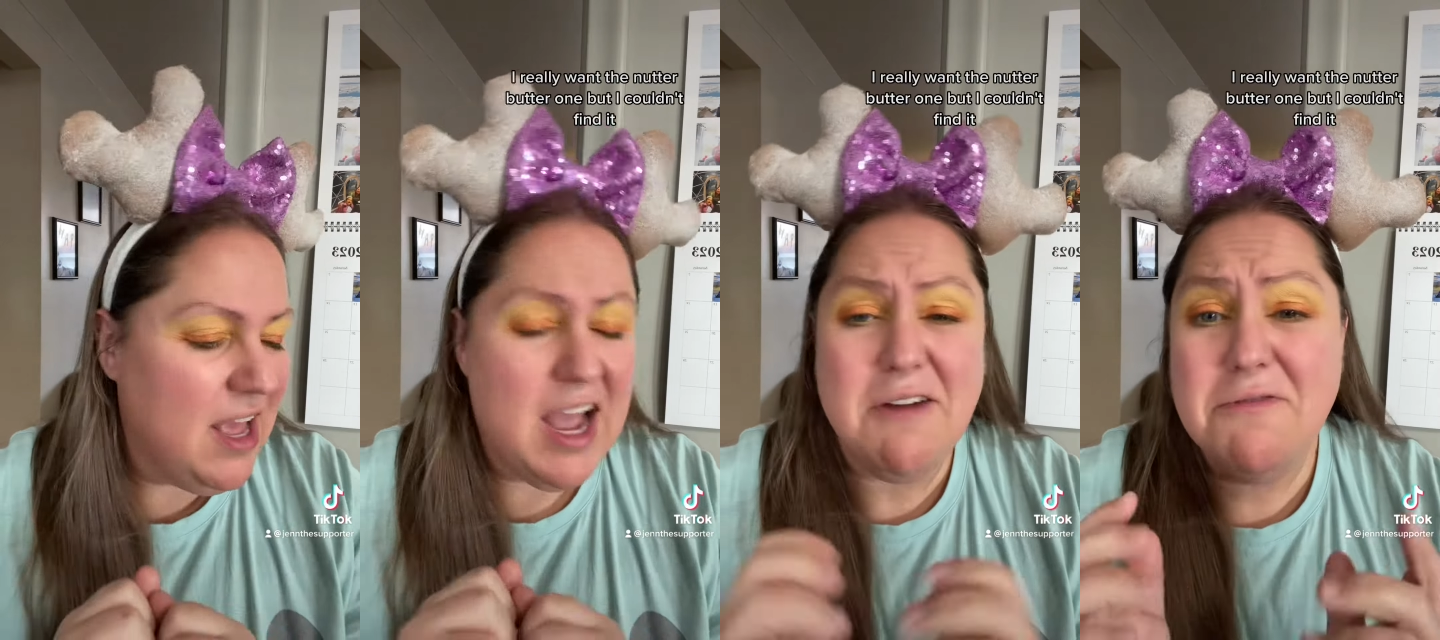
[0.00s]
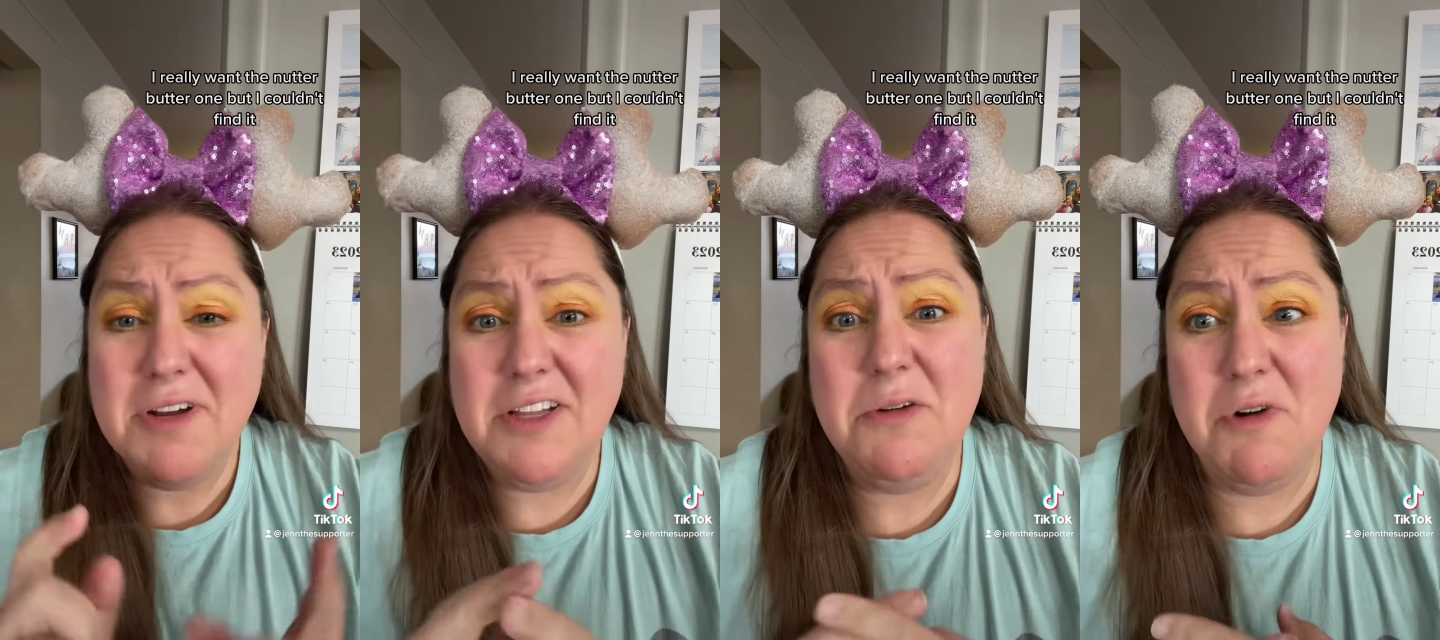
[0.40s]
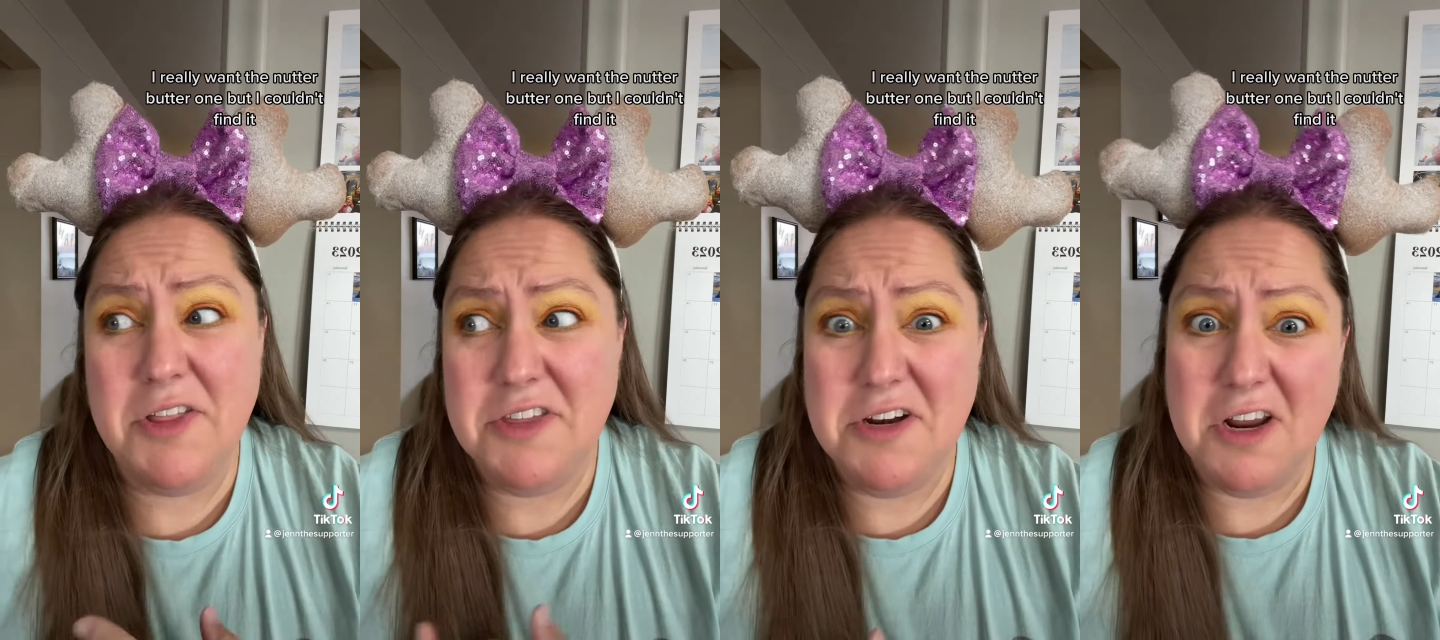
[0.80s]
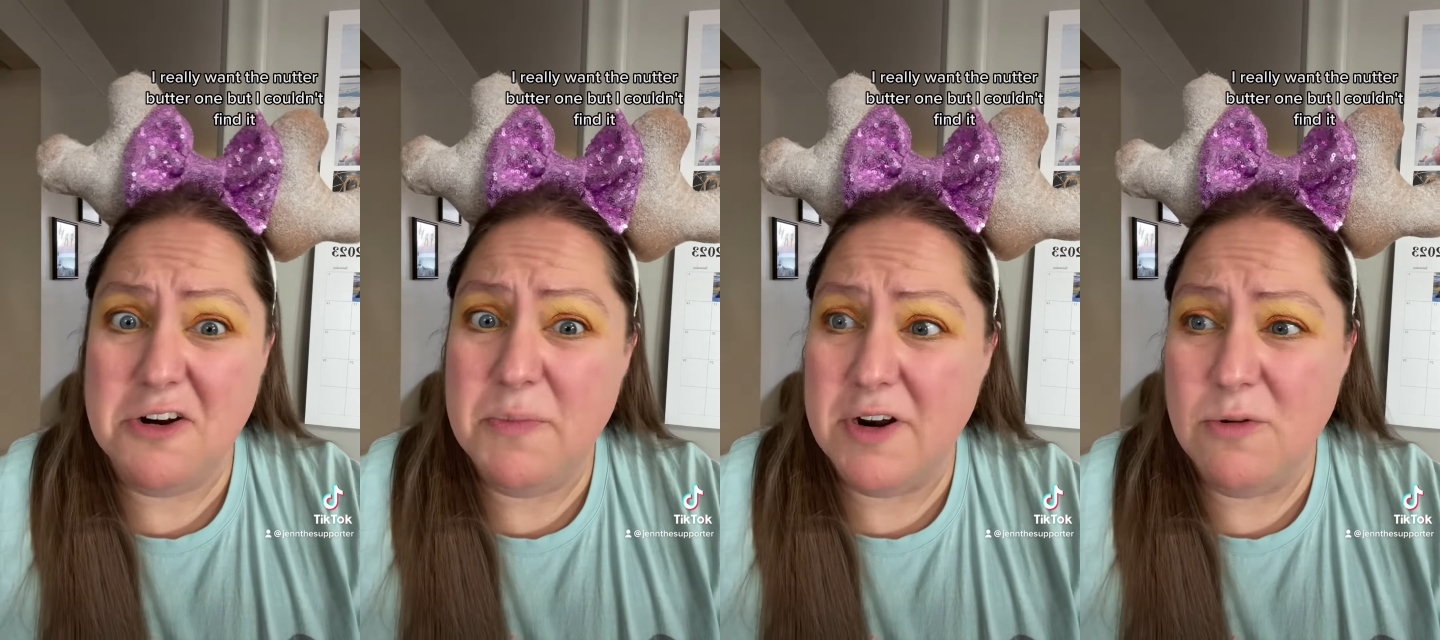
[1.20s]
I really want the Nutter
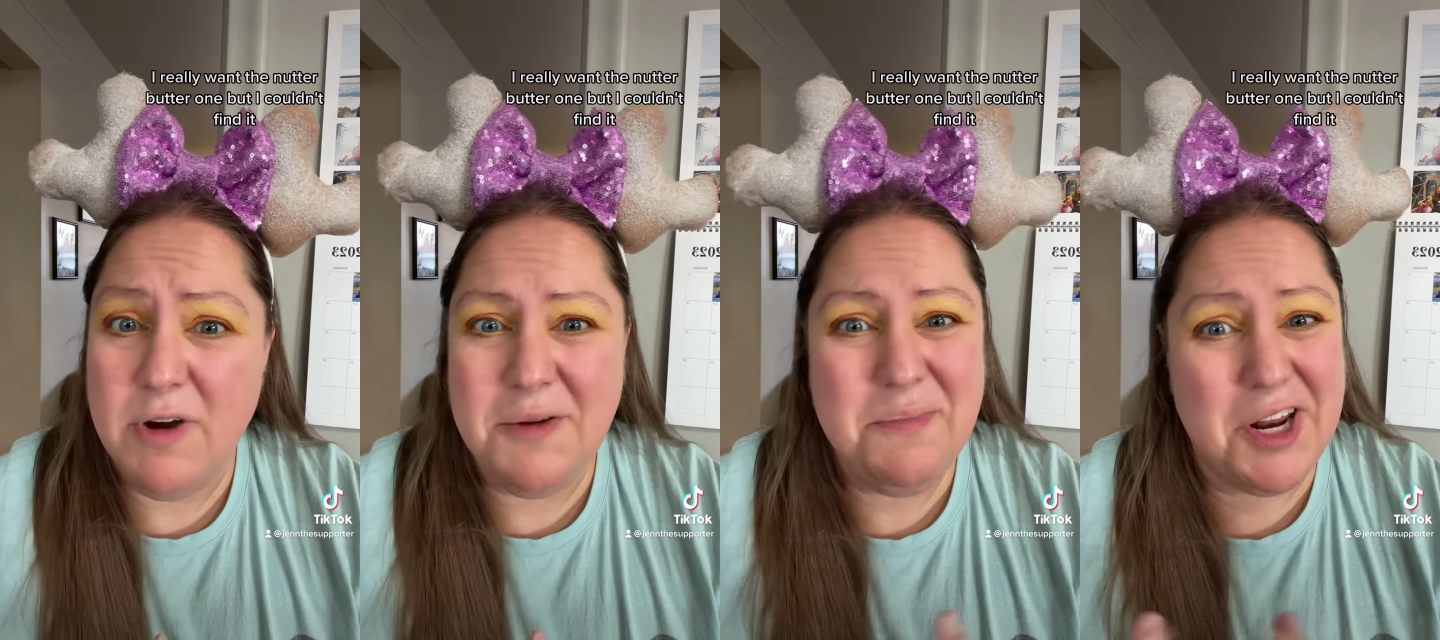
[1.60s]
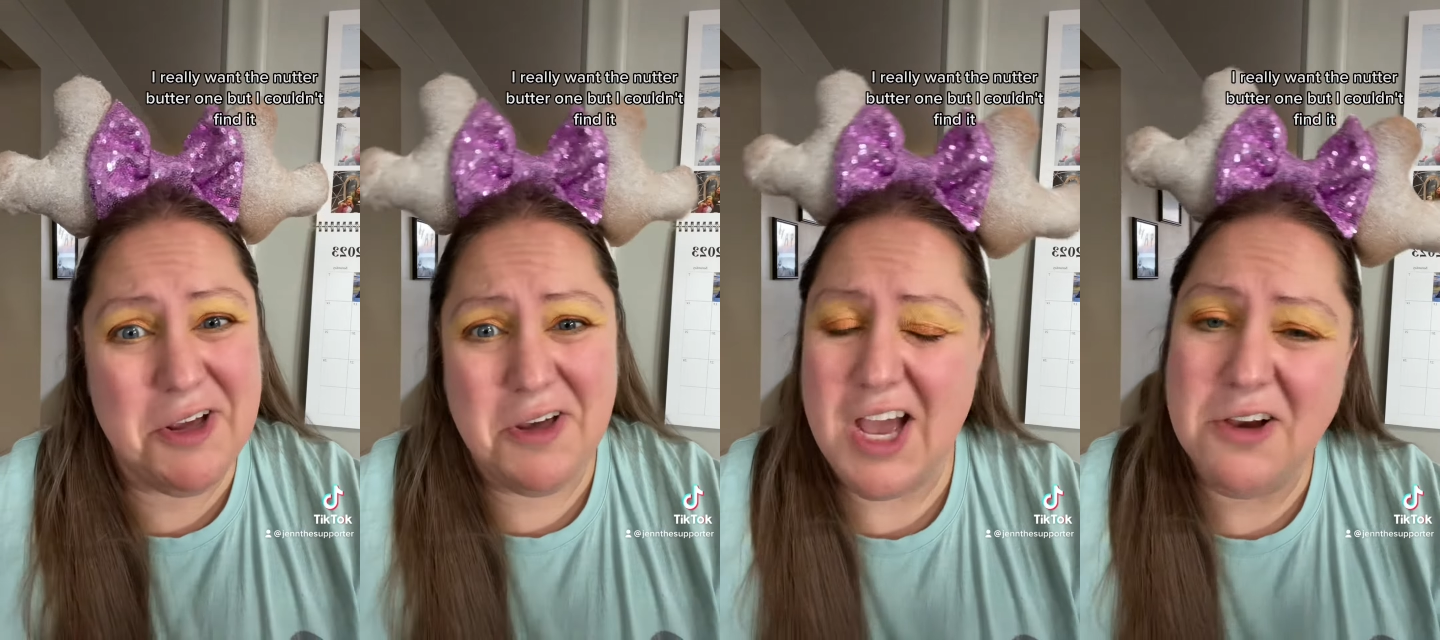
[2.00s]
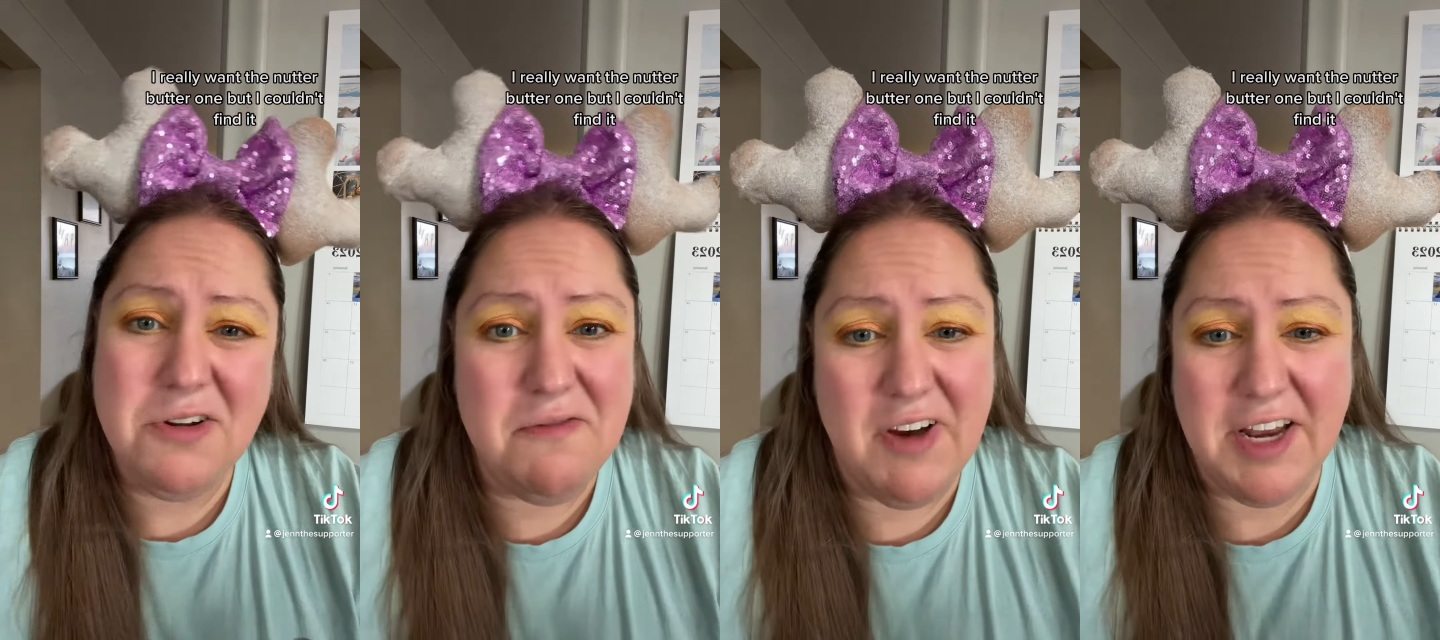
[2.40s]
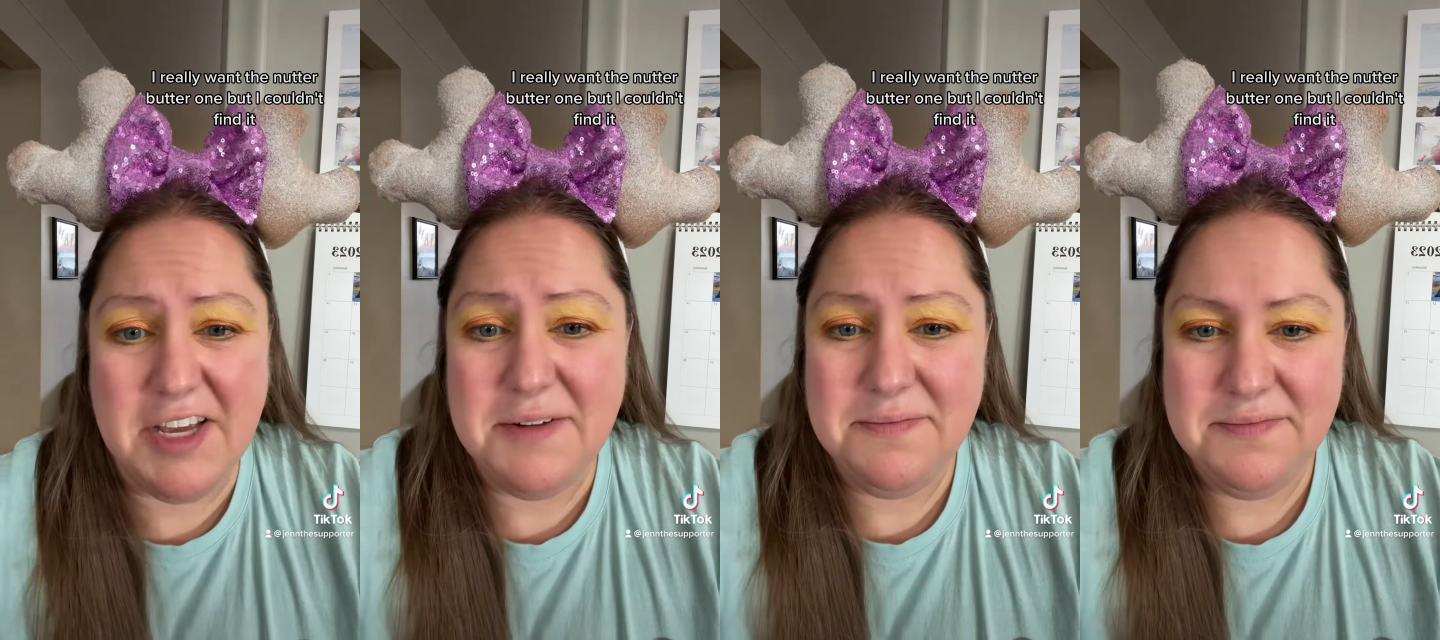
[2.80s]
Butter one, but I, I couldn't find it.